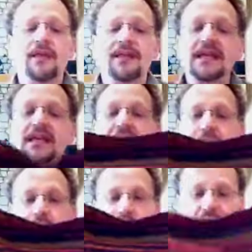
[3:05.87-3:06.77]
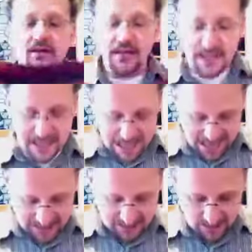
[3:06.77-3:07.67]
the
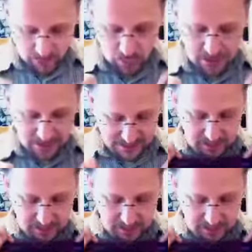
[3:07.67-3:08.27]
neck was,